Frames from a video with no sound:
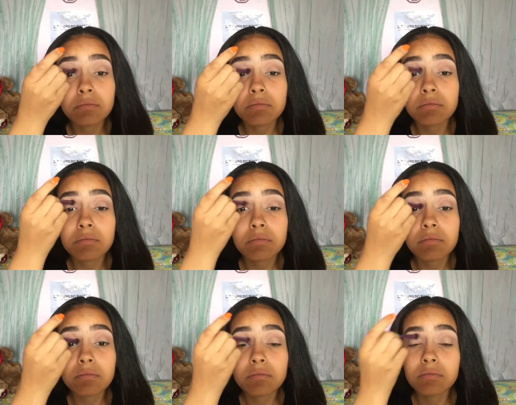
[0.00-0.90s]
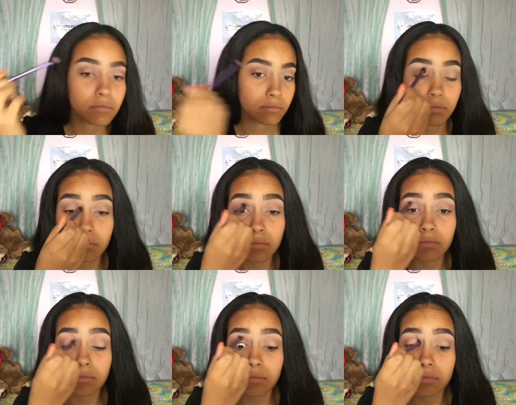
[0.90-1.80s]

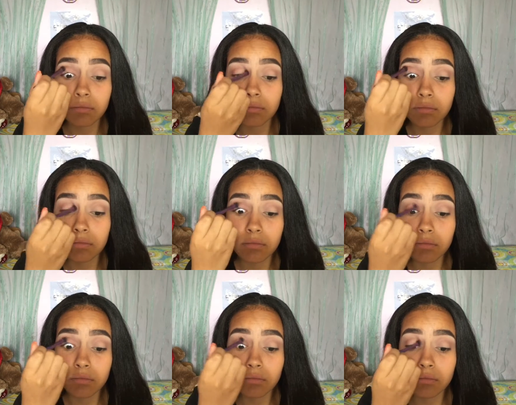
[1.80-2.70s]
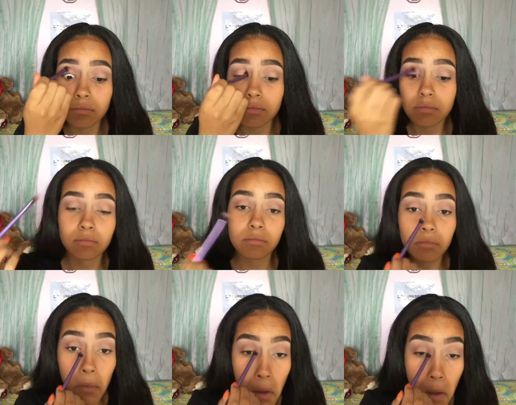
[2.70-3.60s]

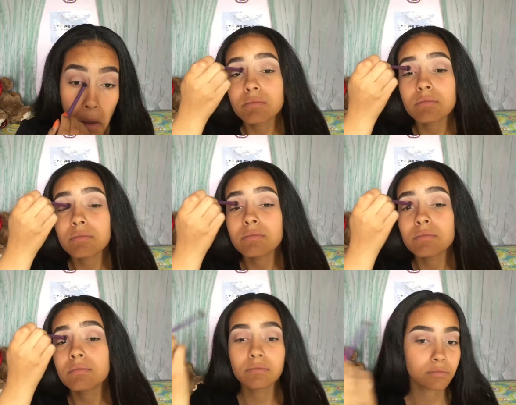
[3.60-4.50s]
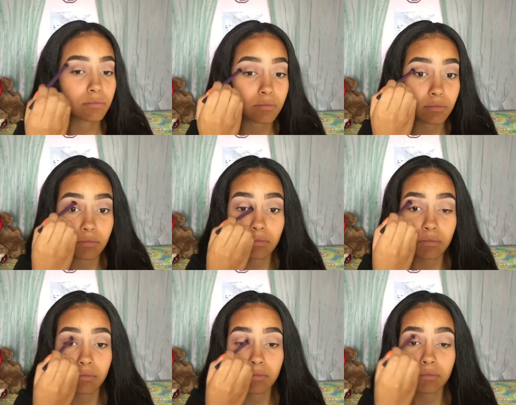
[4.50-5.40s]

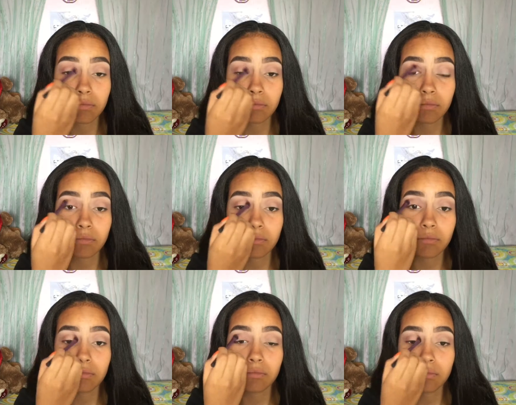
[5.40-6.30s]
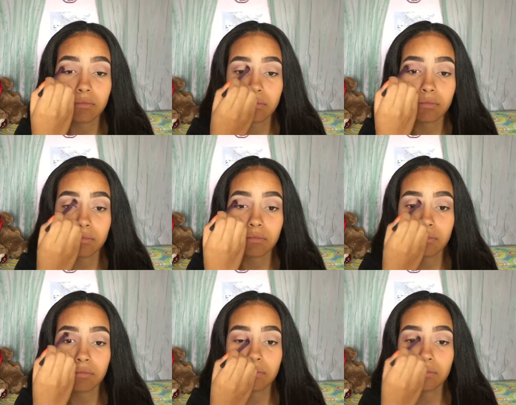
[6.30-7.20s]

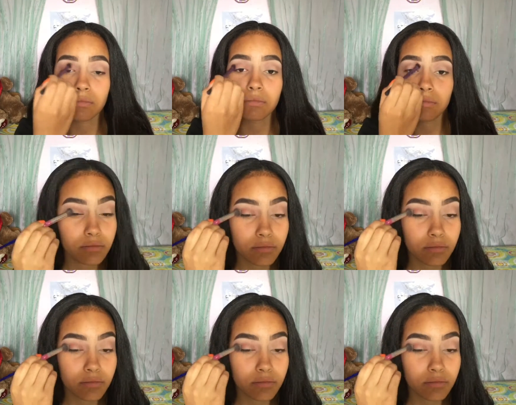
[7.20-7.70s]
Nothing is said.